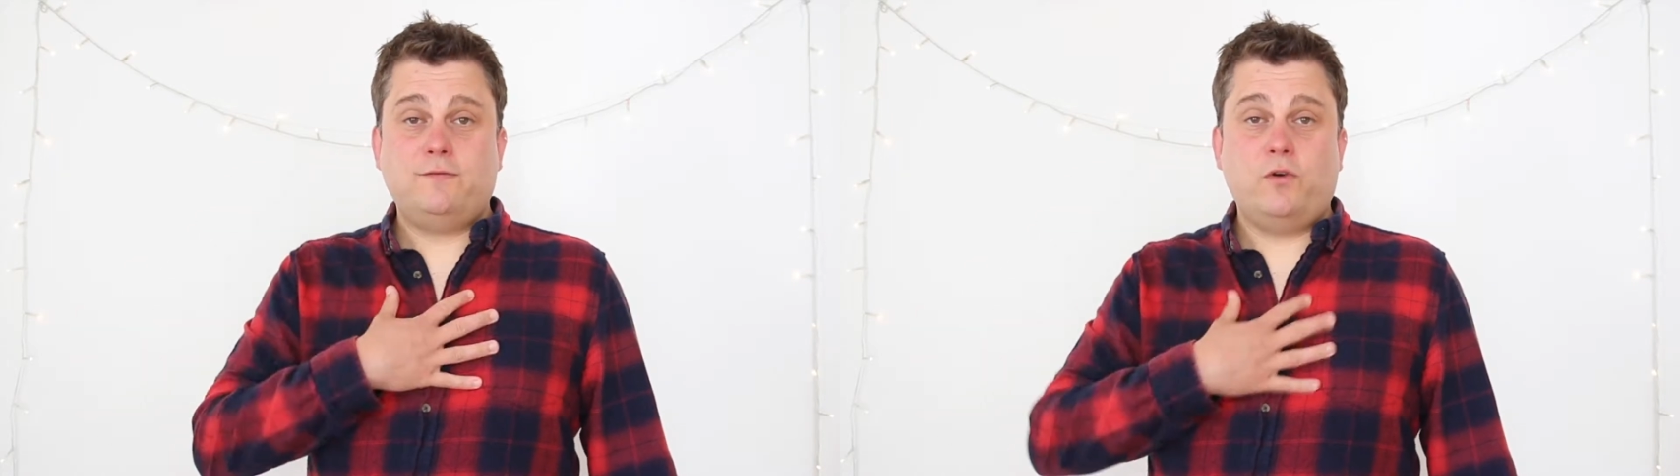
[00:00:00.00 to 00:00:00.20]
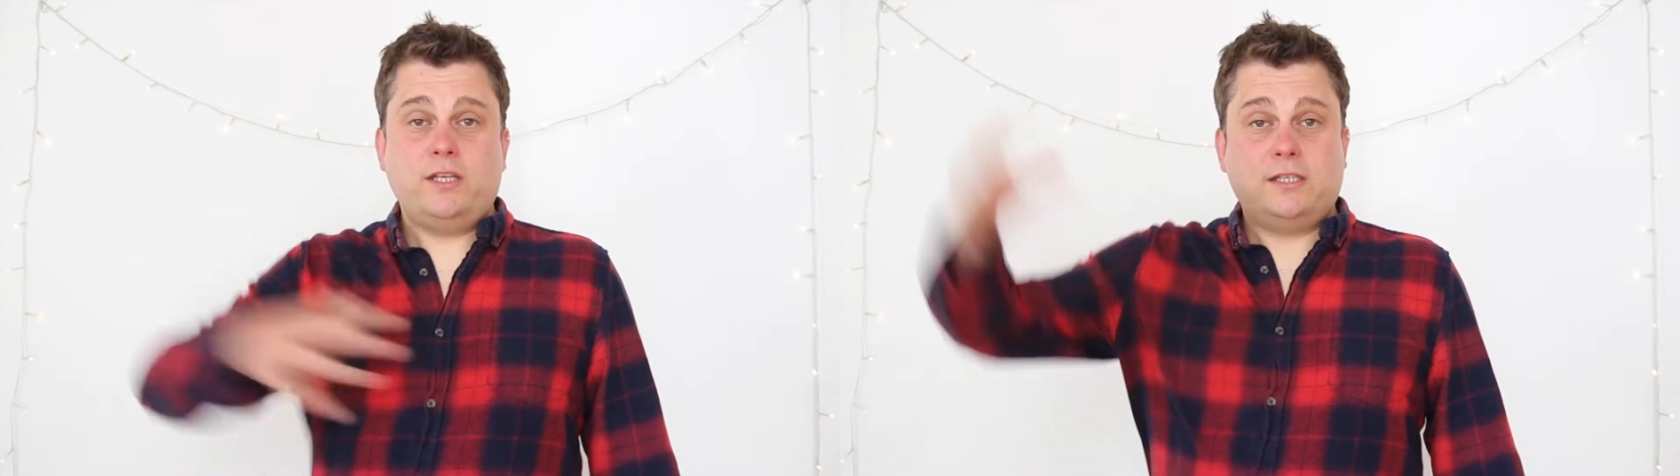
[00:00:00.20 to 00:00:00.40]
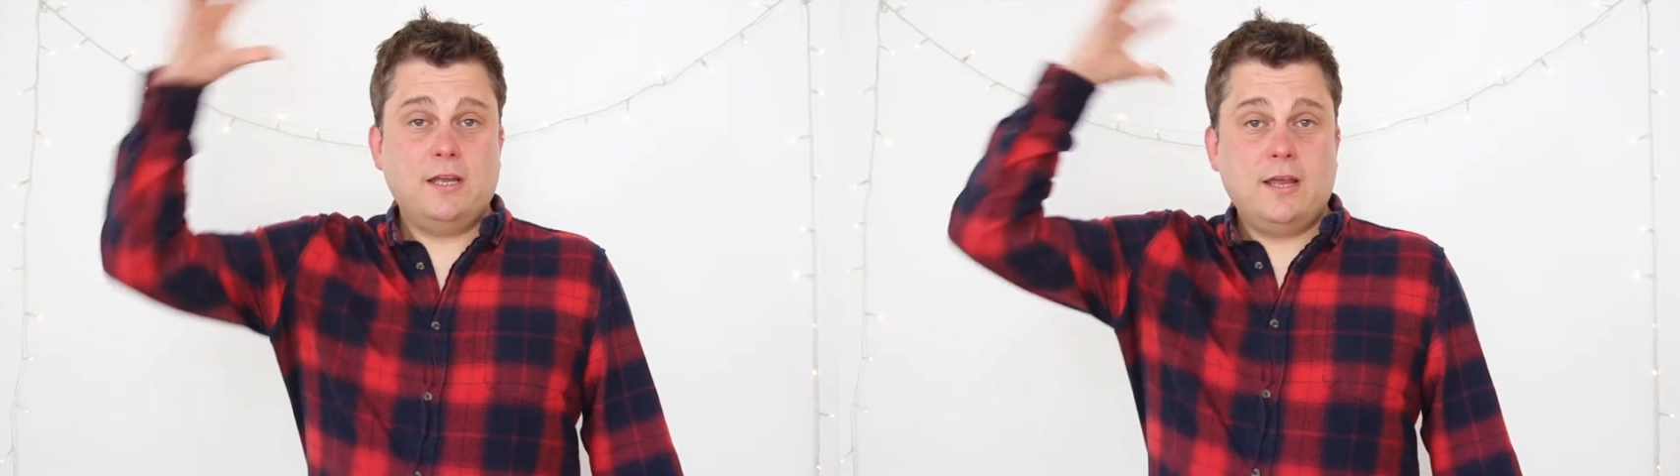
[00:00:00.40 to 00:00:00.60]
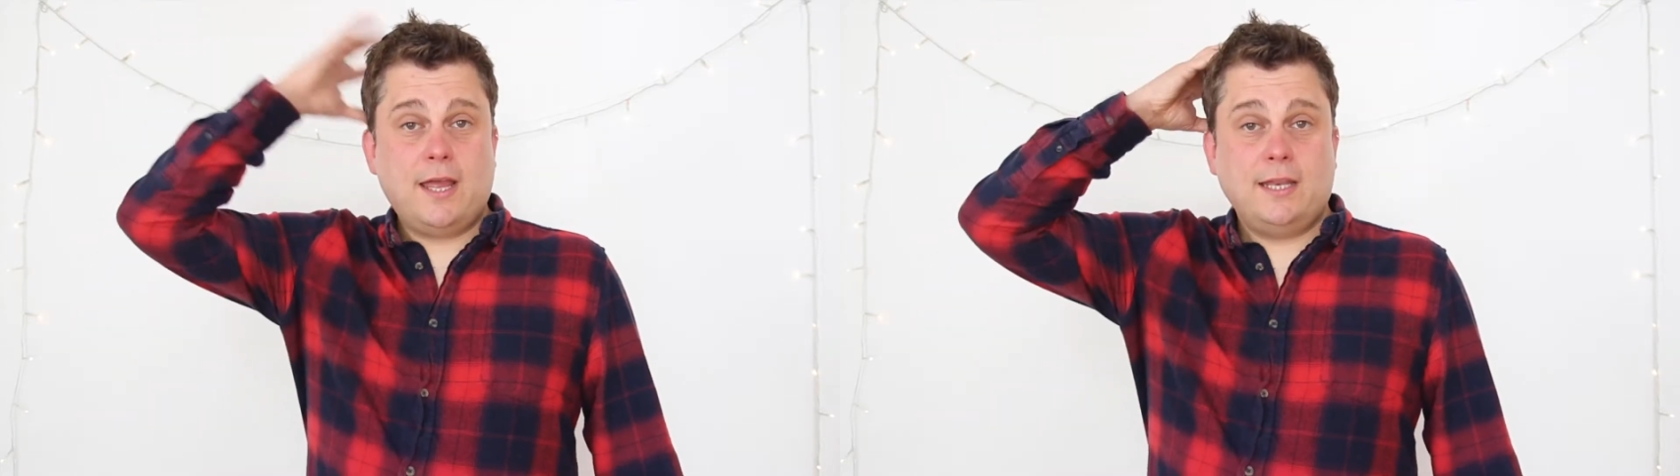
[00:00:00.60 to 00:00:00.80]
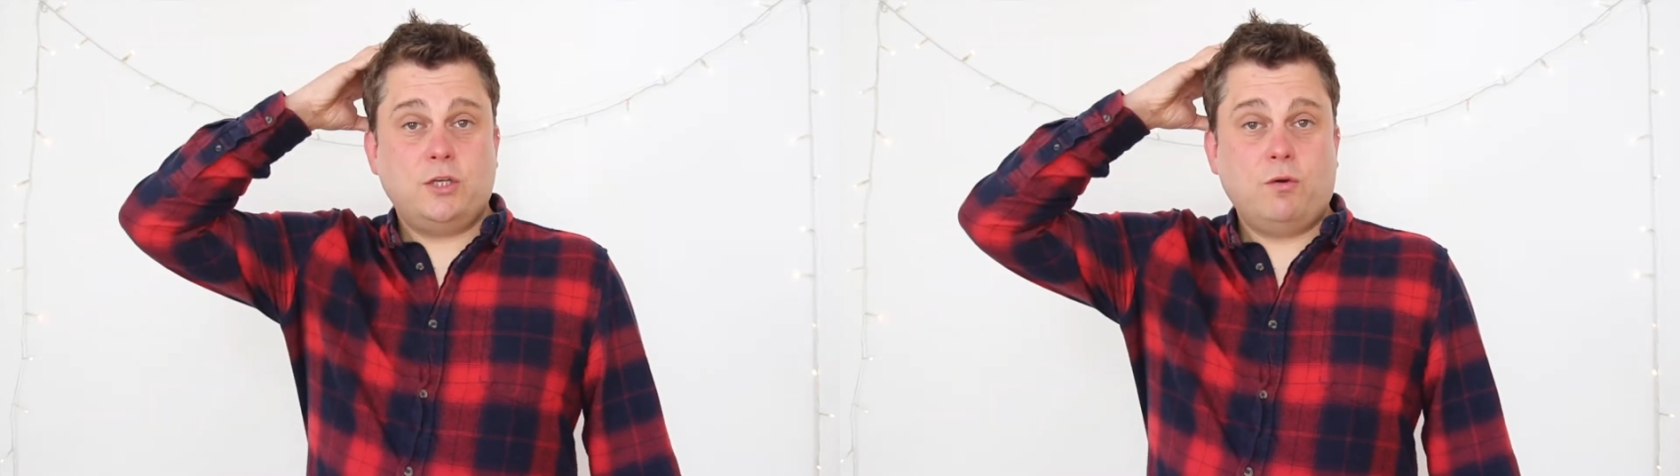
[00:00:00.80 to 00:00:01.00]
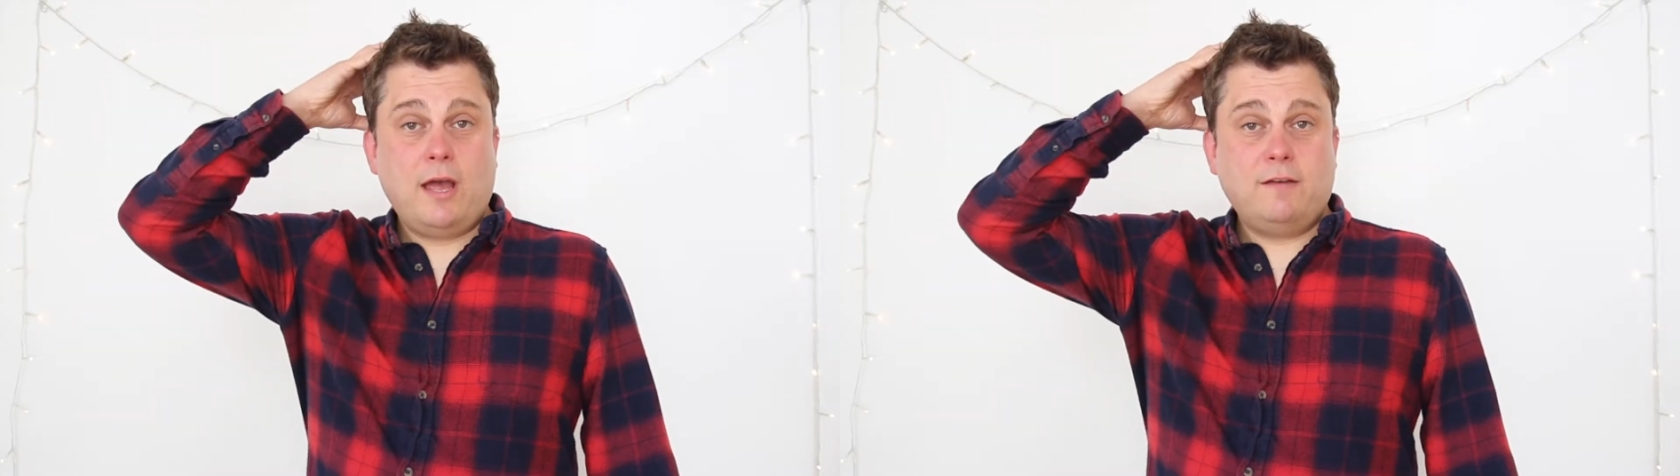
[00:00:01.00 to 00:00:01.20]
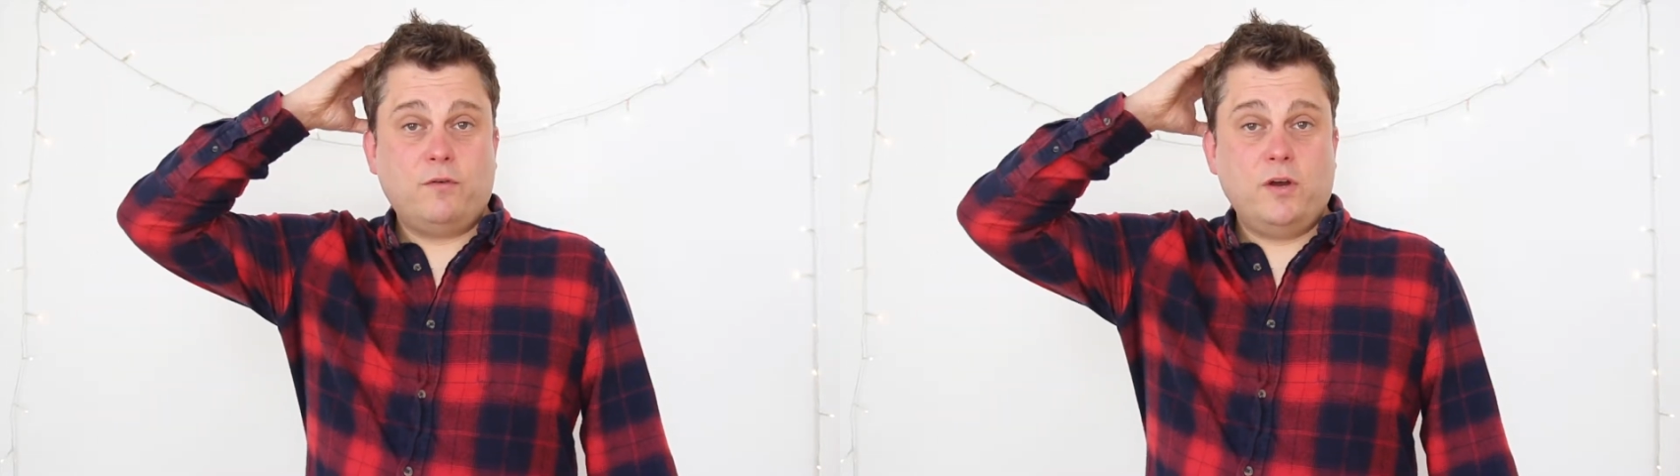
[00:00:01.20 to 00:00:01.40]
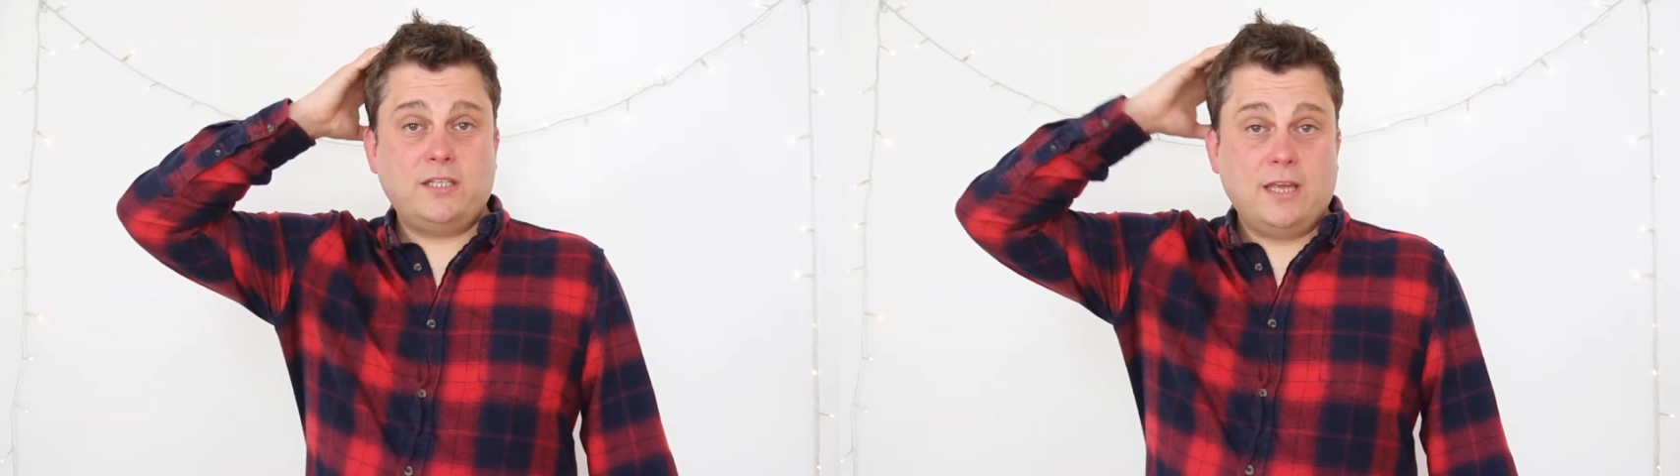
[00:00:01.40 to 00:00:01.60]
voice into your head
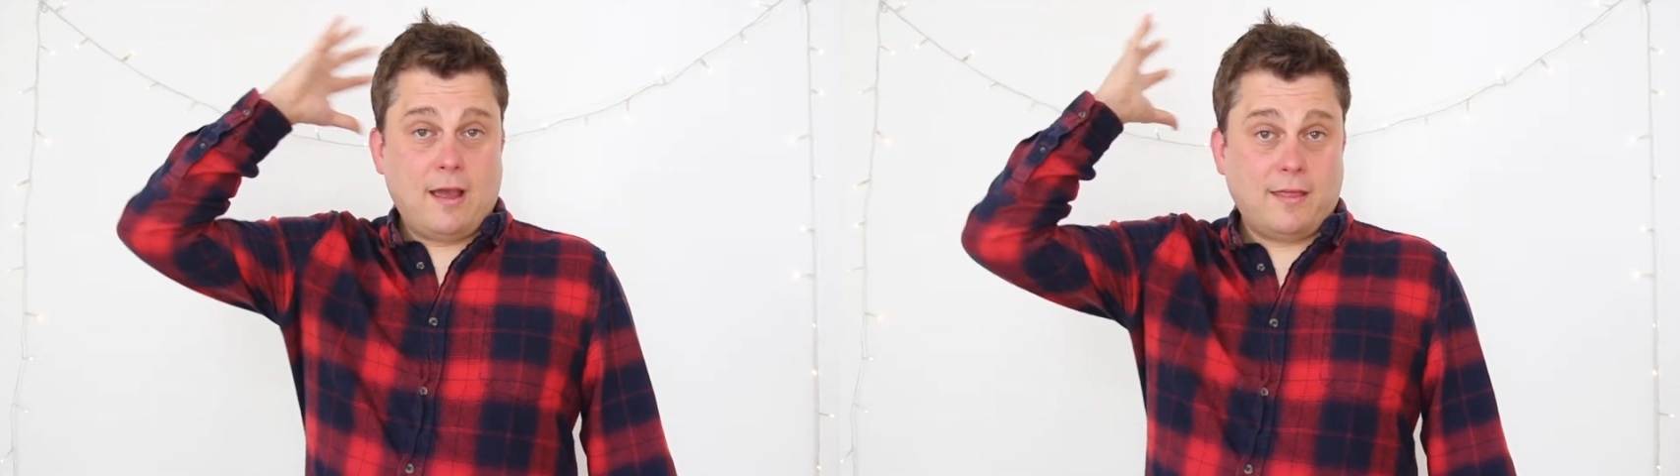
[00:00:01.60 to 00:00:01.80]
voice,